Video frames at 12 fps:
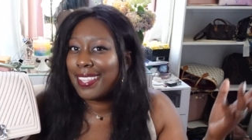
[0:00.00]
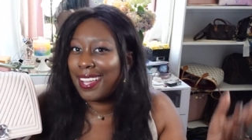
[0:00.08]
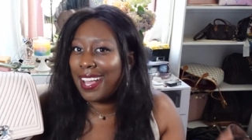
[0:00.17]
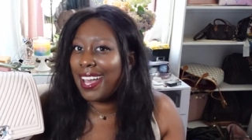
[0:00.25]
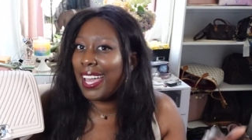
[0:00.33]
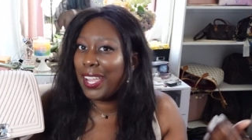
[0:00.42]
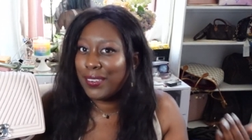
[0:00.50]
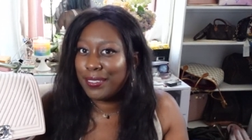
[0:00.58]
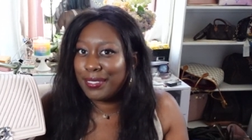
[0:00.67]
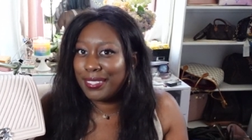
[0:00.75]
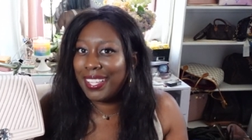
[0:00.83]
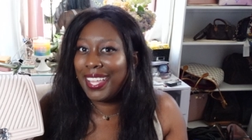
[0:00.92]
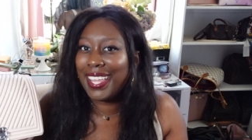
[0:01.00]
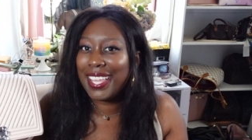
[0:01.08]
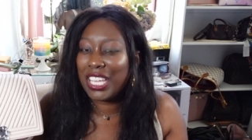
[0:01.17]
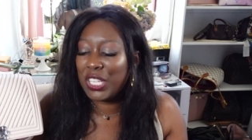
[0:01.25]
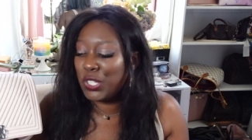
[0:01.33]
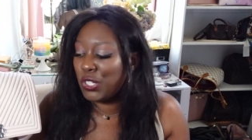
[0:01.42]
that I
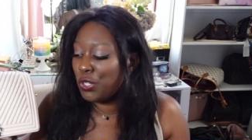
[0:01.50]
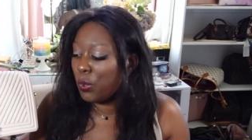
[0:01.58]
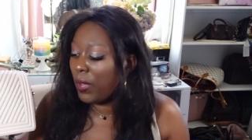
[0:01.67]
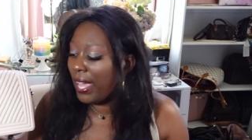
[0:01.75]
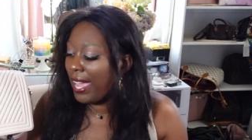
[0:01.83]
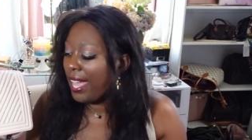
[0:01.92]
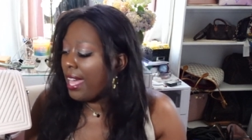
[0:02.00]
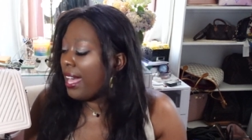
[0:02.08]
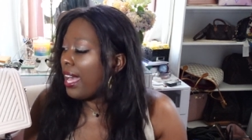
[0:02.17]
really enjoy.